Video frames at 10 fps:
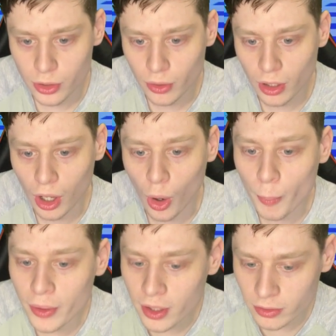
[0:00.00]
going to
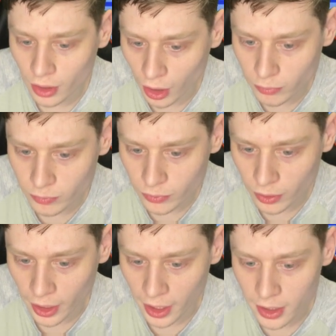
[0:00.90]
open this up.
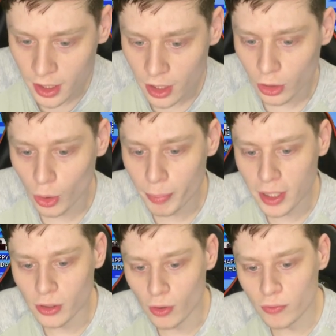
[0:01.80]
Okay, there'll be
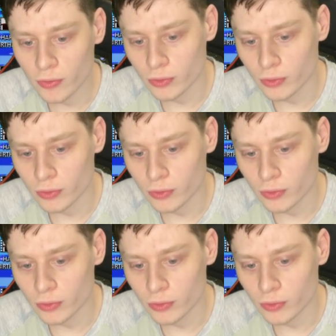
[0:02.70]
two